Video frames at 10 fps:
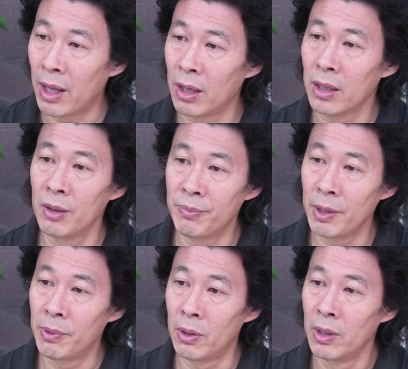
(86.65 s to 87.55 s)
Hong Kong
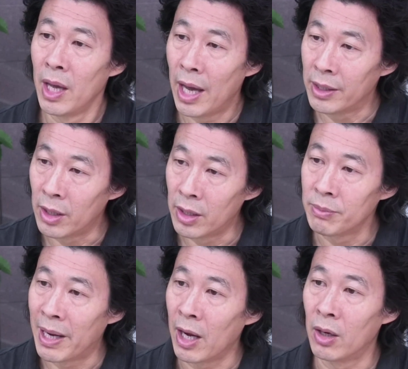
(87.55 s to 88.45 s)
people and
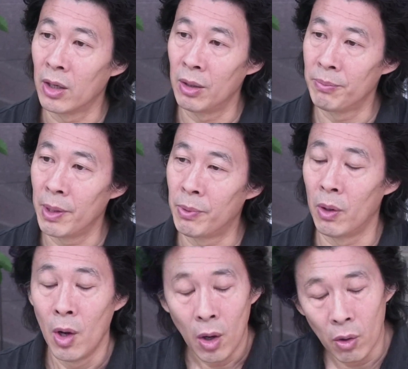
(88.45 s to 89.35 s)
heard by Hong Kong people.